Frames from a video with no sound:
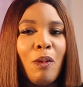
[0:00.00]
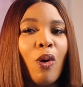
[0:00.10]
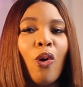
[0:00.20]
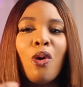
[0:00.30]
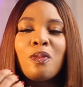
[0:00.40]

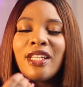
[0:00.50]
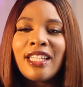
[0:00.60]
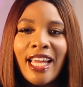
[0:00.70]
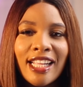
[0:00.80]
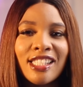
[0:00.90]
but
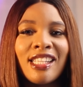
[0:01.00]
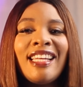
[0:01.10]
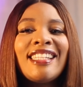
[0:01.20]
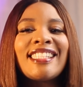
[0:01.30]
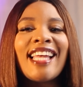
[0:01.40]
communicate
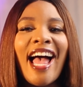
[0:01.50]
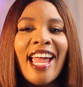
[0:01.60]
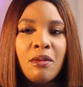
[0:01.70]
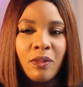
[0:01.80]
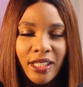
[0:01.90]

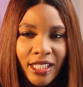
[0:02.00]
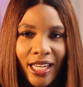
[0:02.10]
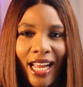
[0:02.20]
timely